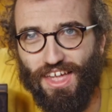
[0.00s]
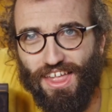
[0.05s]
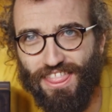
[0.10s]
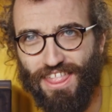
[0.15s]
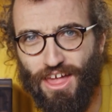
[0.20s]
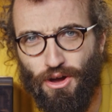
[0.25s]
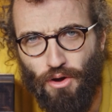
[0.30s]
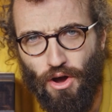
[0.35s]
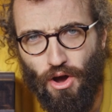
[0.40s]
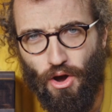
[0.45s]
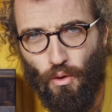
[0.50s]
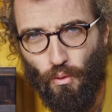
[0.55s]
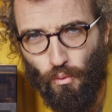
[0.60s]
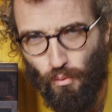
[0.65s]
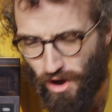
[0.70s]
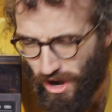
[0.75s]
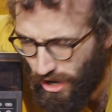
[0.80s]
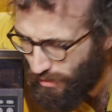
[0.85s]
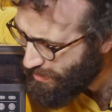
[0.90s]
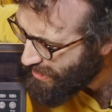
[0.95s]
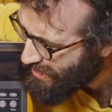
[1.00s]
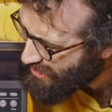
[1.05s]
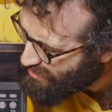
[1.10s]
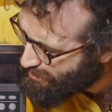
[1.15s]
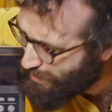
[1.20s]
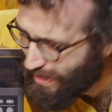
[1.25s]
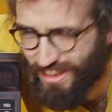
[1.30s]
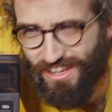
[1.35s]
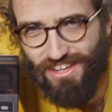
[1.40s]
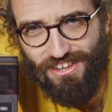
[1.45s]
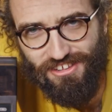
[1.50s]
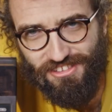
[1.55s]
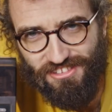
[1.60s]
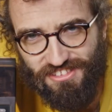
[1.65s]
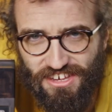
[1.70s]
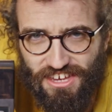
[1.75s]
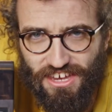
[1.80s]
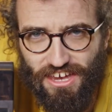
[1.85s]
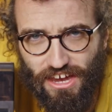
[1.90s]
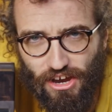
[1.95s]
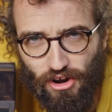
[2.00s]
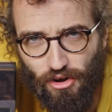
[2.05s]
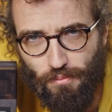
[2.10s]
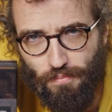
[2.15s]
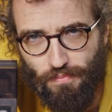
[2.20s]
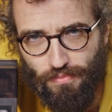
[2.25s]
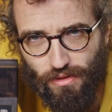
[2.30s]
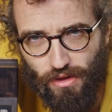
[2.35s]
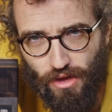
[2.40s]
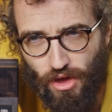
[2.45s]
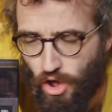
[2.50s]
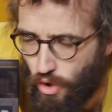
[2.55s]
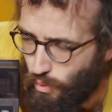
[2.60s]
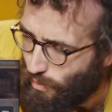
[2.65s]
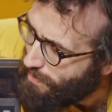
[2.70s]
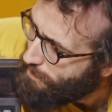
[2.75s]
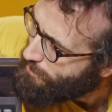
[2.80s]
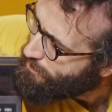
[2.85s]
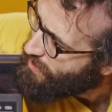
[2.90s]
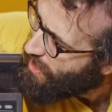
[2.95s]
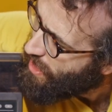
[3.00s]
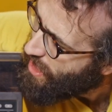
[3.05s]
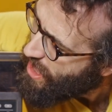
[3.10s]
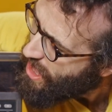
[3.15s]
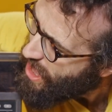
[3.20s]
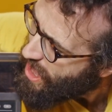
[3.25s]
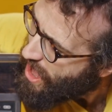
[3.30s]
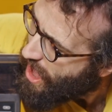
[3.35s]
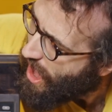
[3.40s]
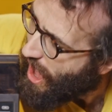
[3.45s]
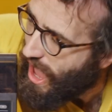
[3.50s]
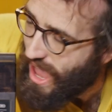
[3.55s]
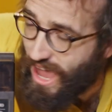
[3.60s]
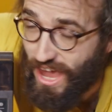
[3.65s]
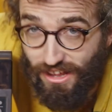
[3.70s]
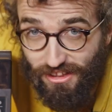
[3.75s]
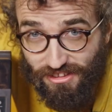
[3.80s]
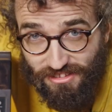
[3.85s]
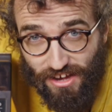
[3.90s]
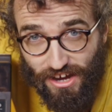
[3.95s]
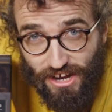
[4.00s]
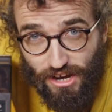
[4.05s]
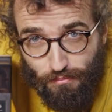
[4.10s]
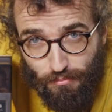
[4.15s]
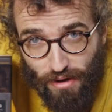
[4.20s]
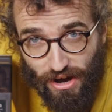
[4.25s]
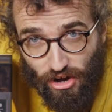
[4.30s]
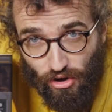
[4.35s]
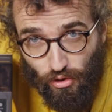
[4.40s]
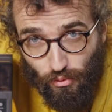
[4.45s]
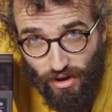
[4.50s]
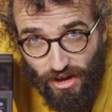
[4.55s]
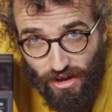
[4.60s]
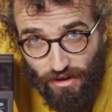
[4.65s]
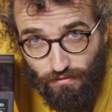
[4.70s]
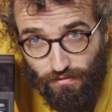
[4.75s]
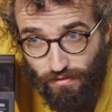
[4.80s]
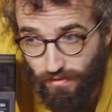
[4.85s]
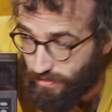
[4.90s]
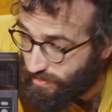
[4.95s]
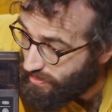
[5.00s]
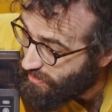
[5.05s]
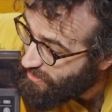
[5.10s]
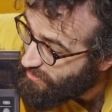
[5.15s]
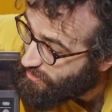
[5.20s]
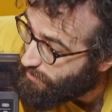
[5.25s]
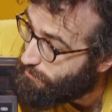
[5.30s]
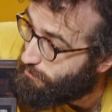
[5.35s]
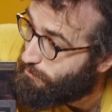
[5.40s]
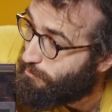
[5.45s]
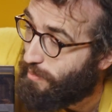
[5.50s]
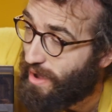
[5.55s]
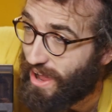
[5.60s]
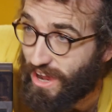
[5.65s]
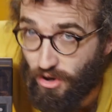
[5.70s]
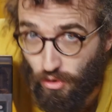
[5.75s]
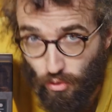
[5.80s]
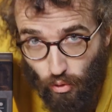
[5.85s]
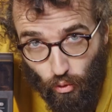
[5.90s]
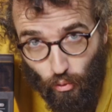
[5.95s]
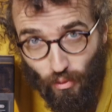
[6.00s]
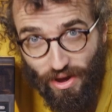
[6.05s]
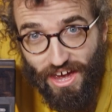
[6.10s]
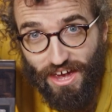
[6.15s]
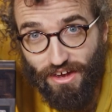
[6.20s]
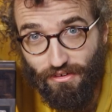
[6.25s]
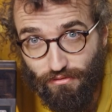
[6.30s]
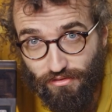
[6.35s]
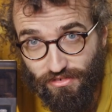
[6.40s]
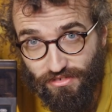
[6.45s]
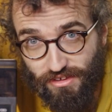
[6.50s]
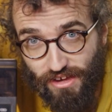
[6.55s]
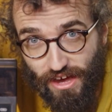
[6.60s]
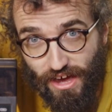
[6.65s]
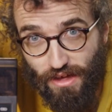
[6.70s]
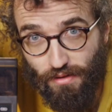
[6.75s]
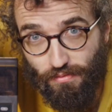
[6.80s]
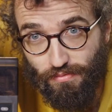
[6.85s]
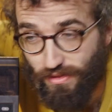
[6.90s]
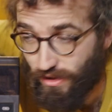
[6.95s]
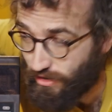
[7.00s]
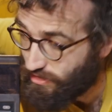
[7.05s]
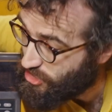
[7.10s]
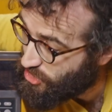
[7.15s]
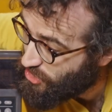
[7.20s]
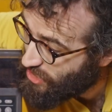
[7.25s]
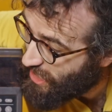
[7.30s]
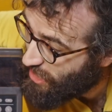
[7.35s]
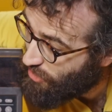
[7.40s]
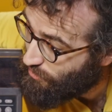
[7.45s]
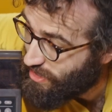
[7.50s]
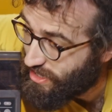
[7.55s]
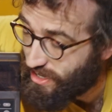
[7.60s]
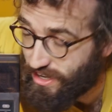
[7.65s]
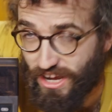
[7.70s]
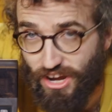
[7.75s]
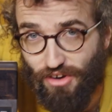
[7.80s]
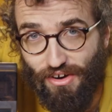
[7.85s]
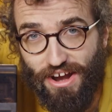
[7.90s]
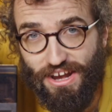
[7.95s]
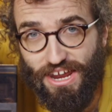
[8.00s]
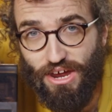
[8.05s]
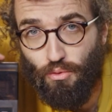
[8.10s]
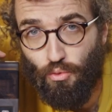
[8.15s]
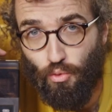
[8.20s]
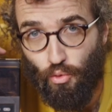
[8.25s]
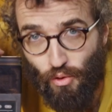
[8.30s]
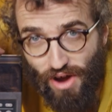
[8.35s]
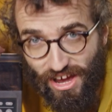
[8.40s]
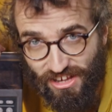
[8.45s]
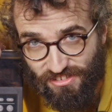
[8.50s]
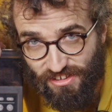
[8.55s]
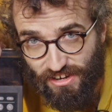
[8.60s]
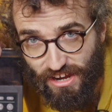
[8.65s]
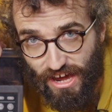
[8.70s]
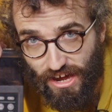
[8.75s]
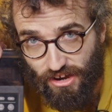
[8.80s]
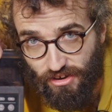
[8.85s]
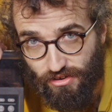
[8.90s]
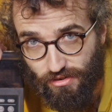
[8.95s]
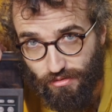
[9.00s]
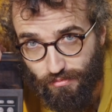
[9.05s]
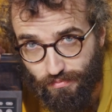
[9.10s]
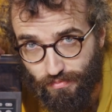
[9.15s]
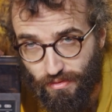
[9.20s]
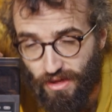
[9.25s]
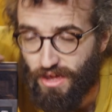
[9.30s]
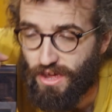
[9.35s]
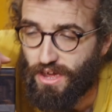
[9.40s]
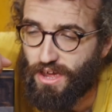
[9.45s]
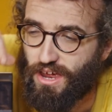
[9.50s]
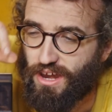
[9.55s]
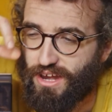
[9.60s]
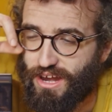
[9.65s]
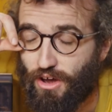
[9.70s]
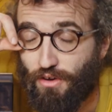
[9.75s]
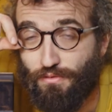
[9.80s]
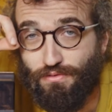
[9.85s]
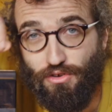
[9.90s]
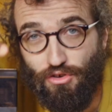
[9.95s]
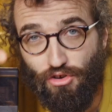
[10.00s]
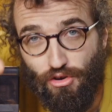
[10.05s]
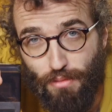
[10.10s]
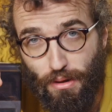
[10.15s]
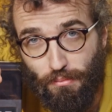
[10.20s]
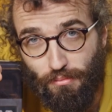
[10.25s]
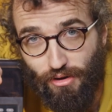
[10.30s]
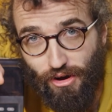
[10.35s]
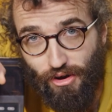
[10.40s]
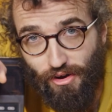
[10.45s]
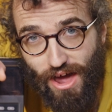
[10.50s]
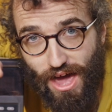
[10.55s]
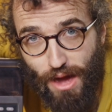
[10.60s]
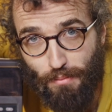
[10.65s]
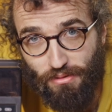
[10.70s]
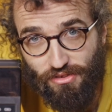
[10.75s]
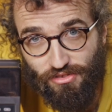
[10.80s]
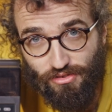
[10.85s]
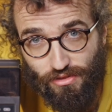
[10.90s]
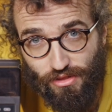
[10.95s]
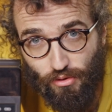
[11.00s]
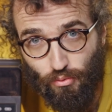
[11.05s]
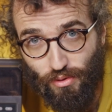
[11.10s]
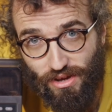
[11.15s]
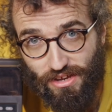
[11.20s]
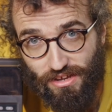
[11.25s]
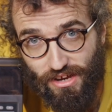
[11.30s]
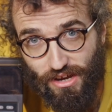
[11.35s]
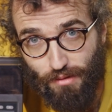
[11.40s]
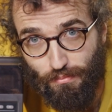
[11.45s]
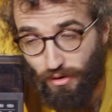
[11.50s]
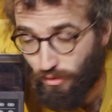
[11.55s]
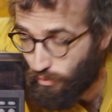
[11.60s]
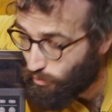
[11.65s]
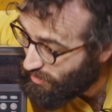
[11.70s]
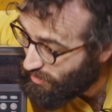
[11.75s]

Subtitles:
Now, what are we expecting to see here? Well, inside a microwave, these microwaves, they're generated here and they resonate. Now, if you remember our episode that we did about